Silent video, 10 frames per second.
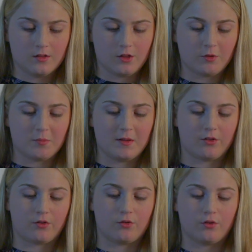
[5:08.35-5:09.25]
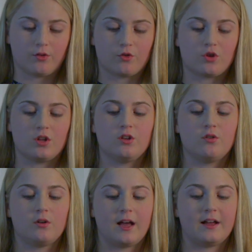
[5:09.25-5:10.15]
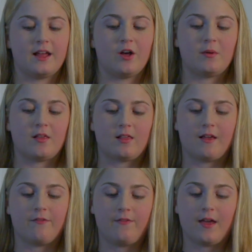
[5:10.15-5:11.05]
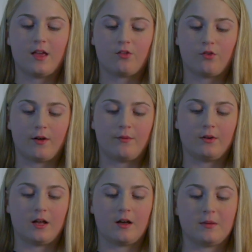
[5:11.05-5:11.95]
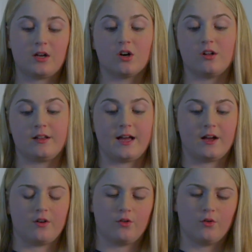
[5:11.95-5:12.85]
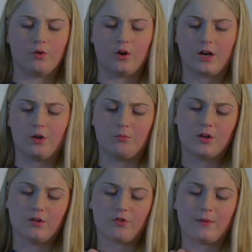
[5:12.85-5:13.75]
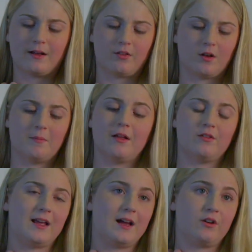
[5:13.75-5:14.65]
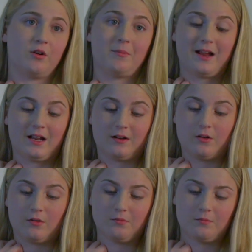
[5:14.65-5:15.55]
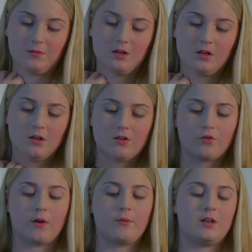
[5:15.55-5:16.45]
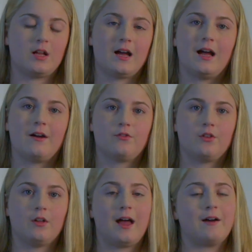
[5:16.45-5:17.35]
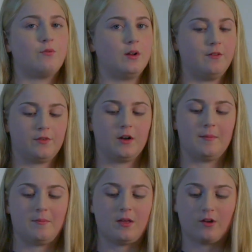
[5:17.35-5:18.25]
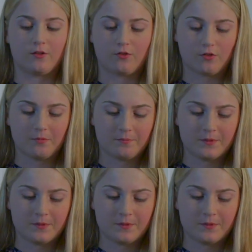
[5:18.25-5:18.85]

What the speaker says: This was middle school, so she knew how to help me save face so I would not be called out or help notice when I was in a meltdown or a panic mode, so I would not have to have one in front of my peers.